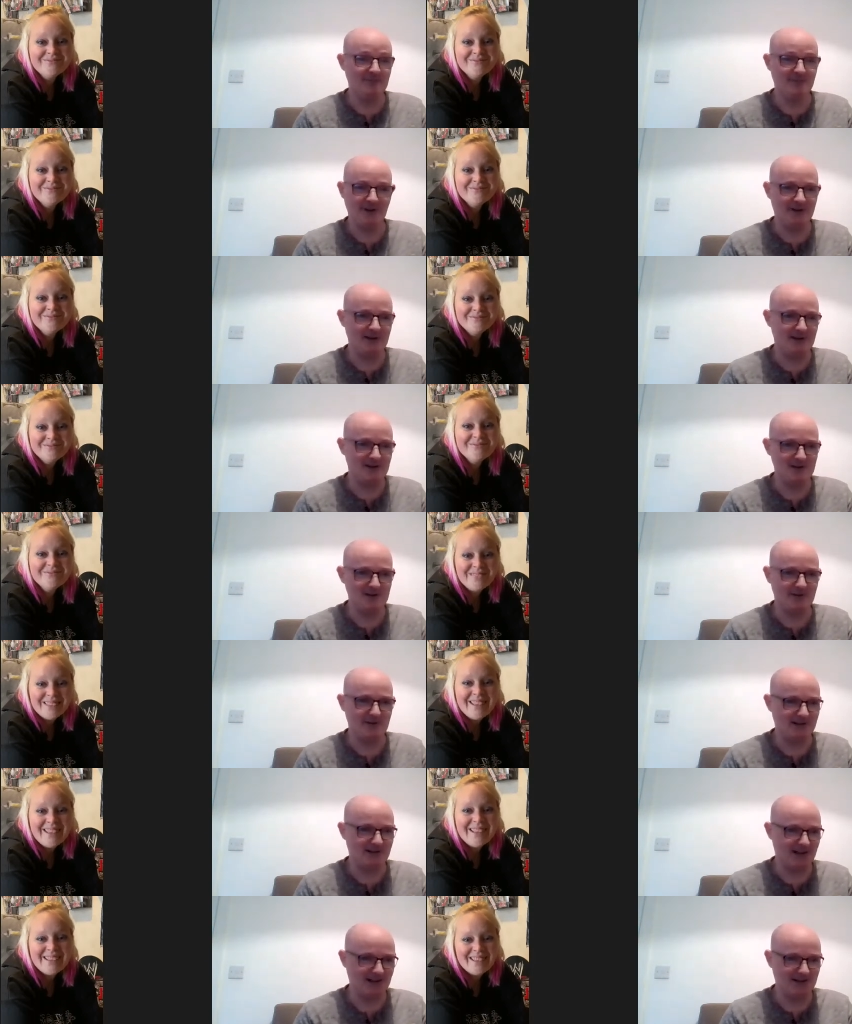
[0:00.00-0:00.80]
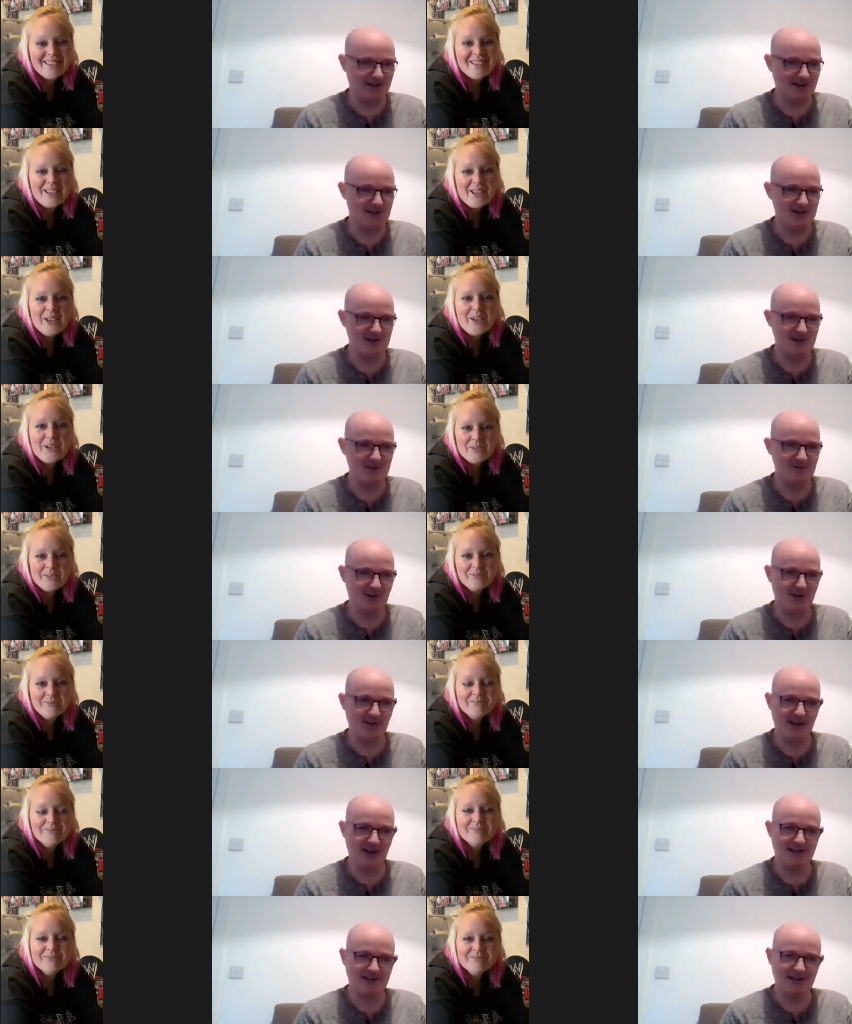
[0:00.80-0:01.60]
Speaker 1: but you just feel like, because you've
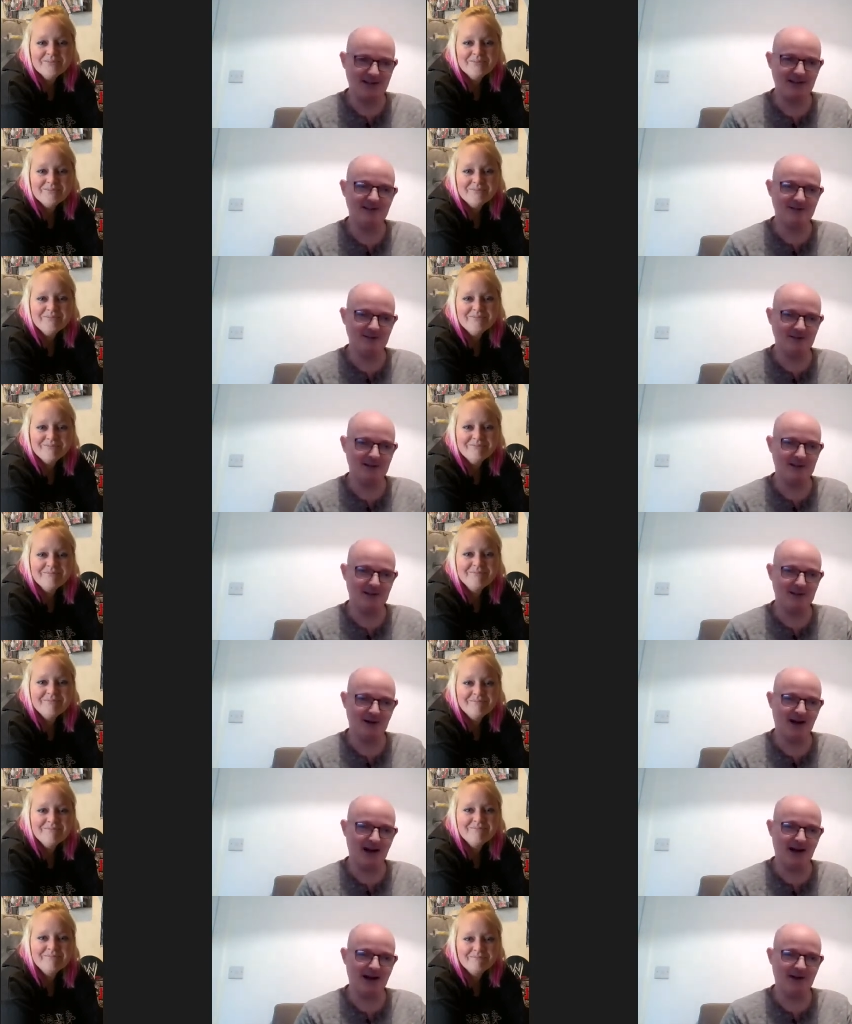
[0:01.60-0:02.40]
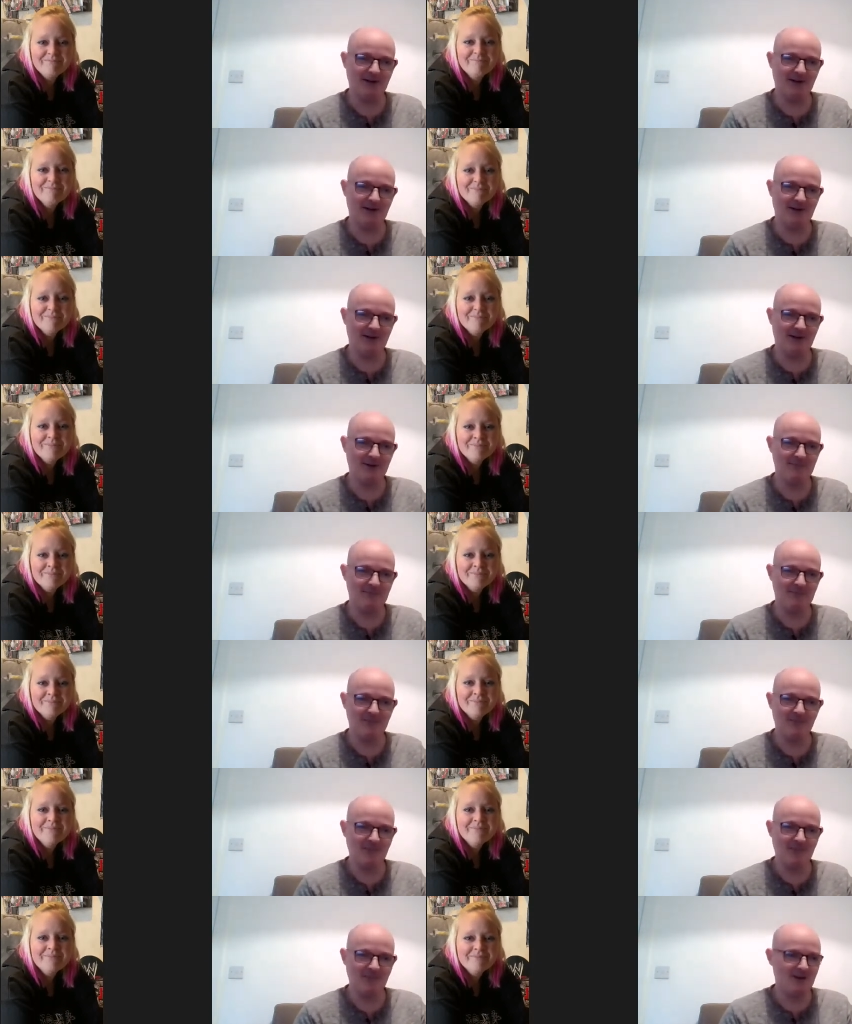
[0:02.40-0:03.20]
got that needle in your hand.
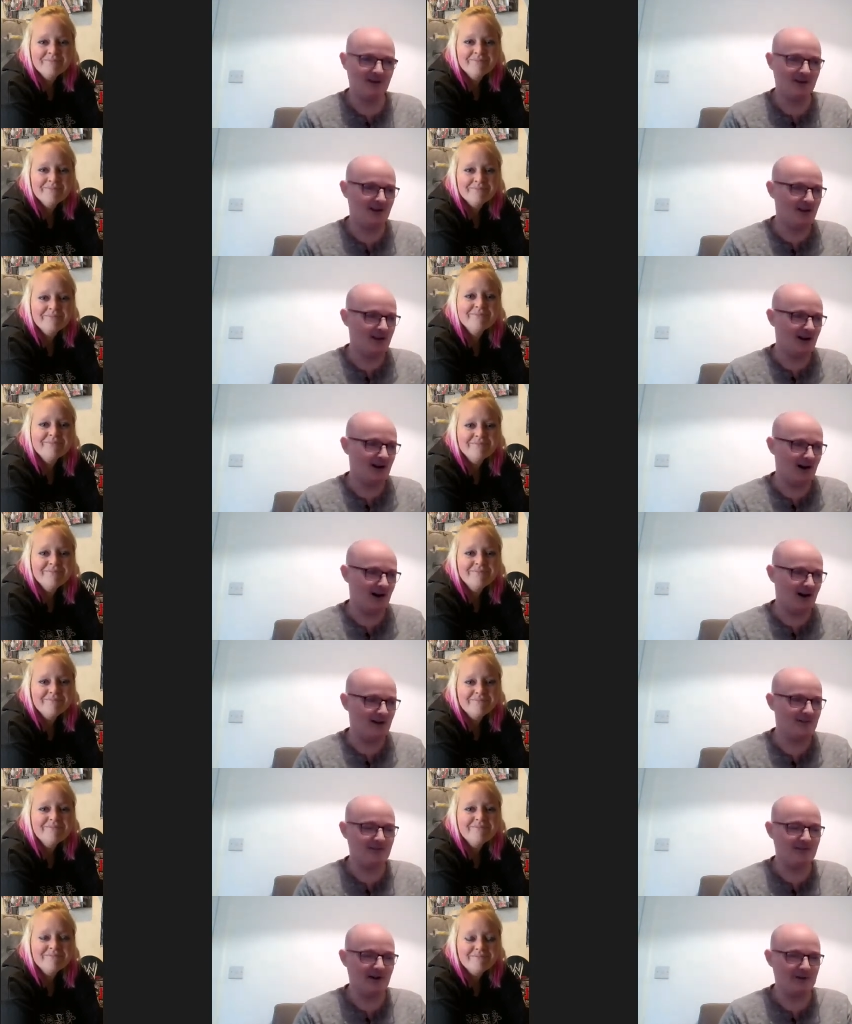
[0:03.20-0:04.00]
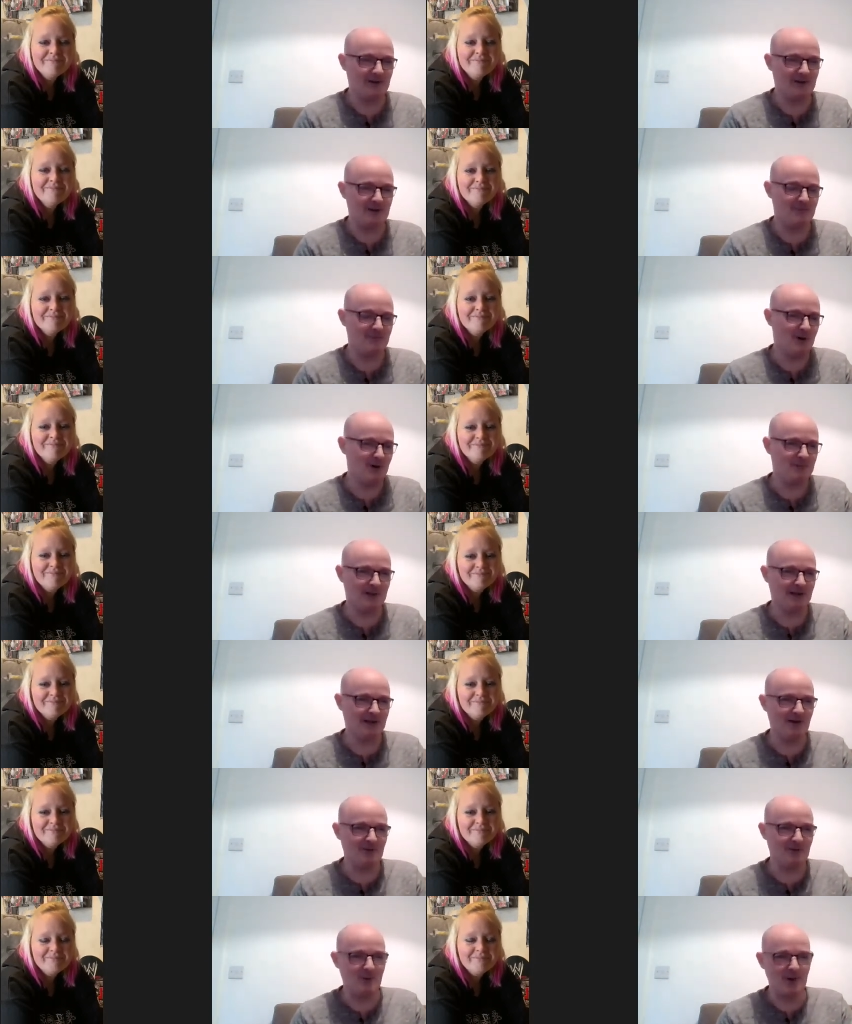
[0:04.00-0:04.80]
I found in
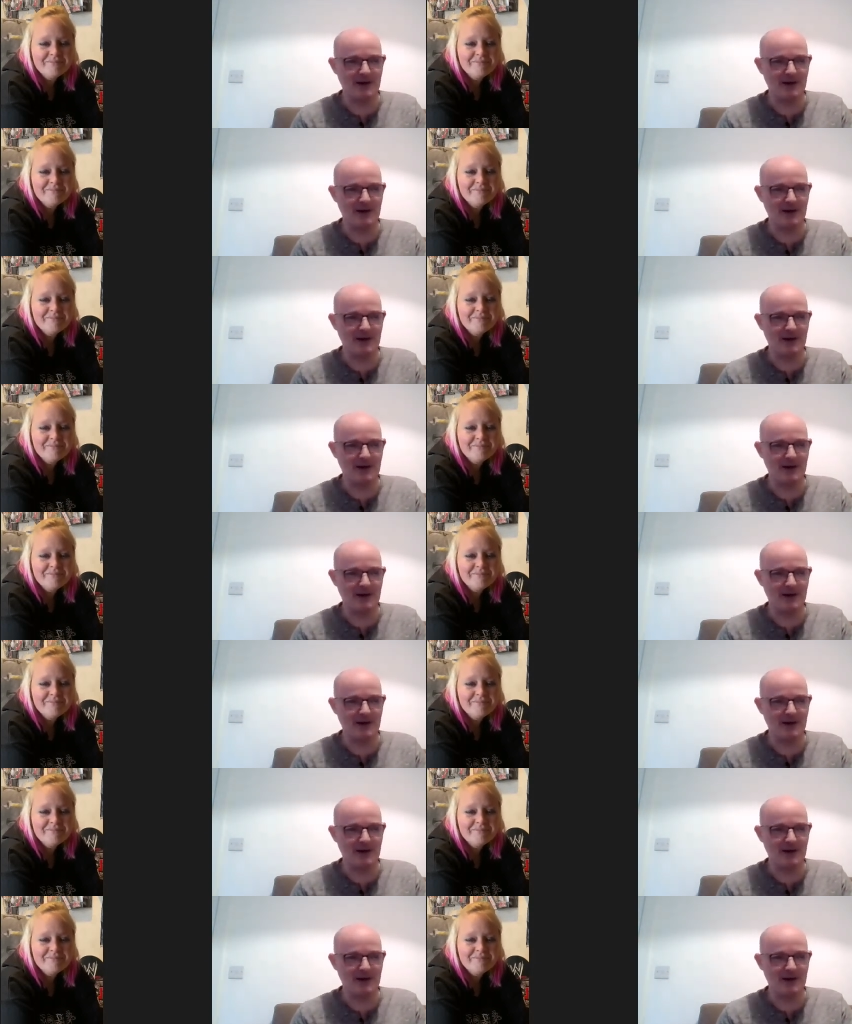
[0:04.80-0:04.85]
public, I've